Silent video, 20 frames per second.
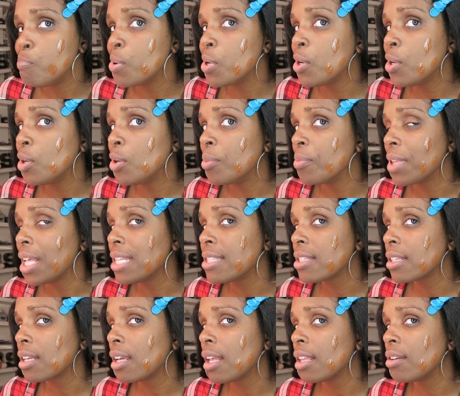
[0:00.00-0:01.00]
Boom, that's
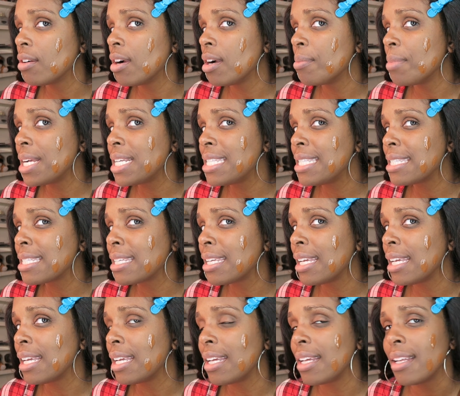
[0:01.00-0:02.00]
the color on my
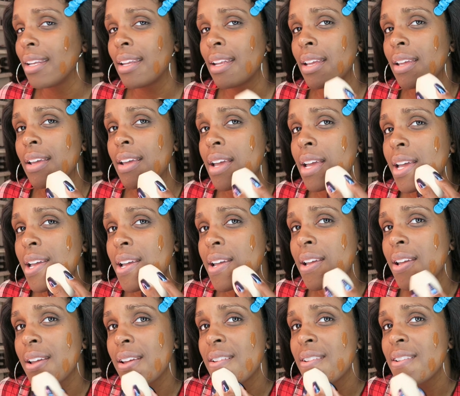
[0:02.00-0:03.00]
skin.
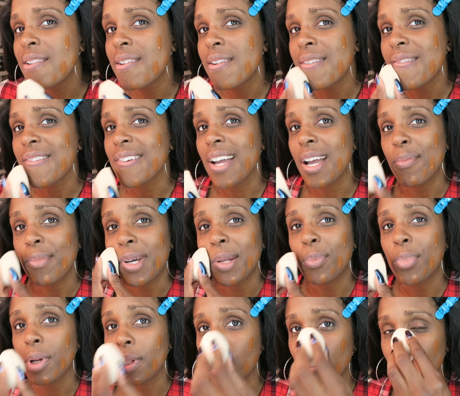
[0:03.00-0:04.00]
Okay, I'm about
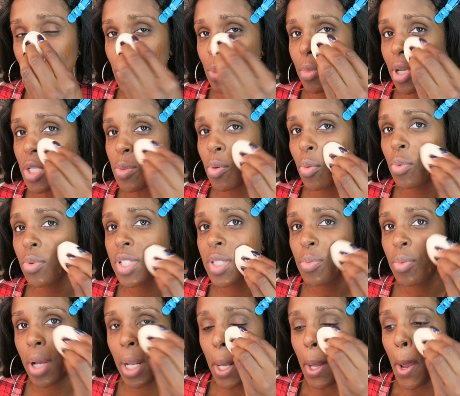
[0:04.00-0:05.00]
to put a little bit too much, but we'll
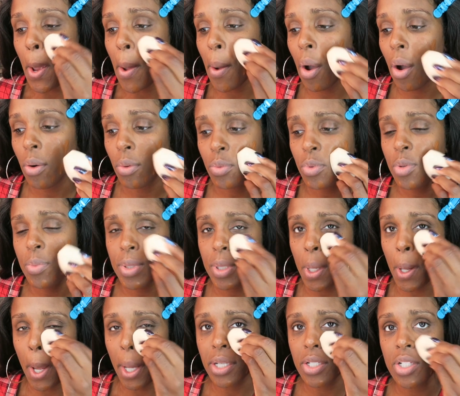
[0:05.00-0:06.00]
spread it. Oh, whoops,
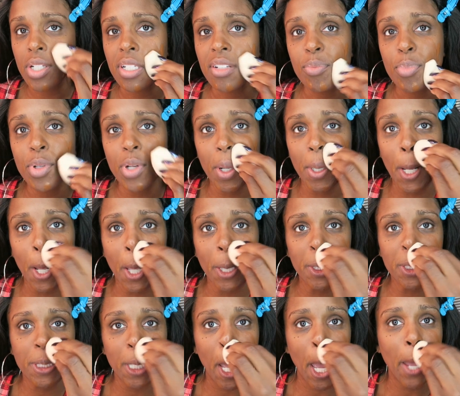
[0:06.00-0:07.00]
I shouldn't have put on the
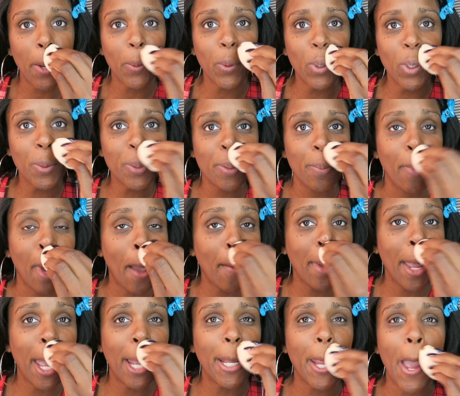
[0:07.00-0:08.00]
other side. Oops! my
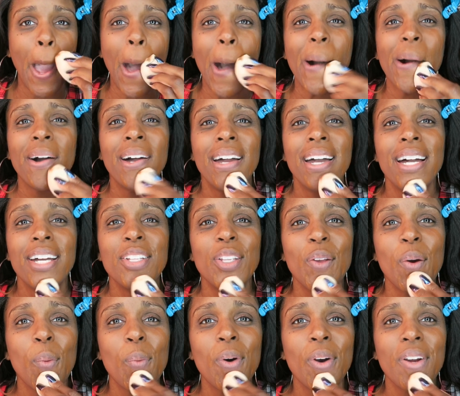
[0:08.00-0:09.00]
bad, y'all.
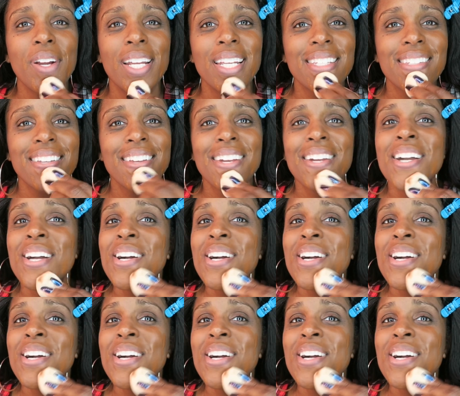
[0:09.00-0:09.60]
No worries.